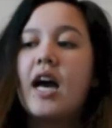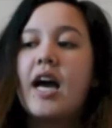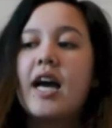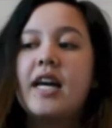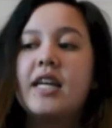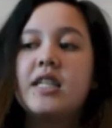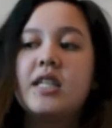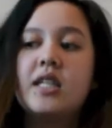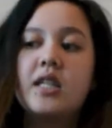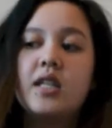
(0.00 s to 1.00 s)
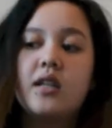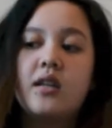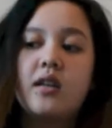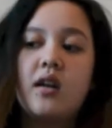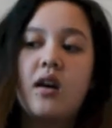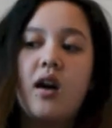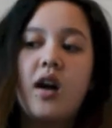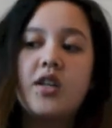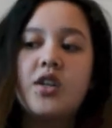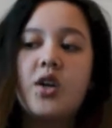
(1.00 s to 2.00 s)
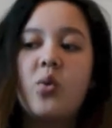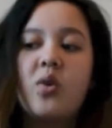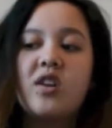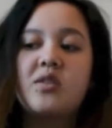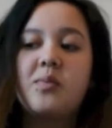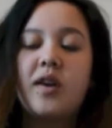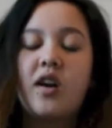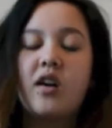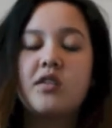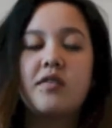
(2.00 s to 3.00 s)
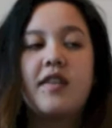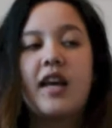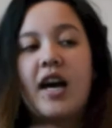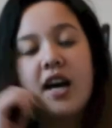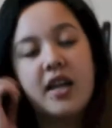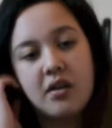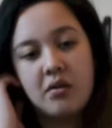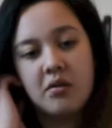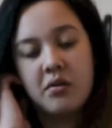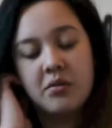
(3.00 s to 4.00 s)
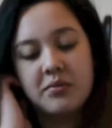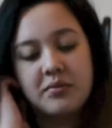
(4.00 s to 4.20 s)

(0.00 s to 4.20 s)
And I don't know if it was because of that or